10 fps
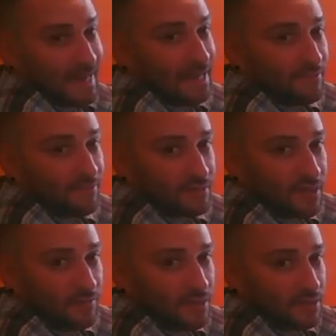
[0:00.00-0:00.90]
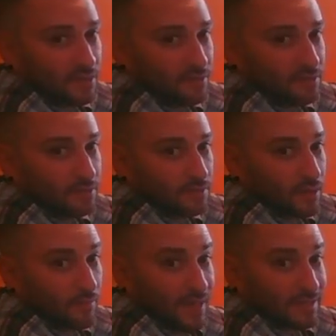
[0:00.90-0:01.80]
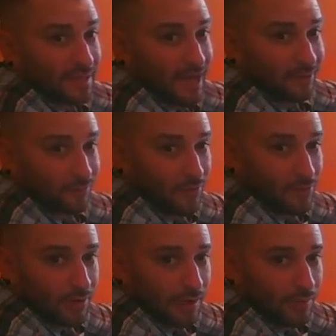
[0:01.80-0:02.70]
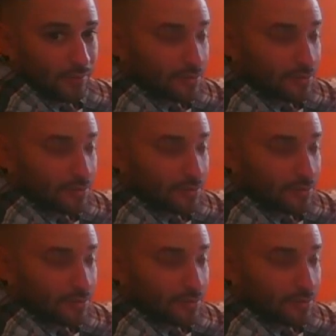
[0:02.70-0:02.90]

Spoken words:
8 for 72. That's not wrong. However,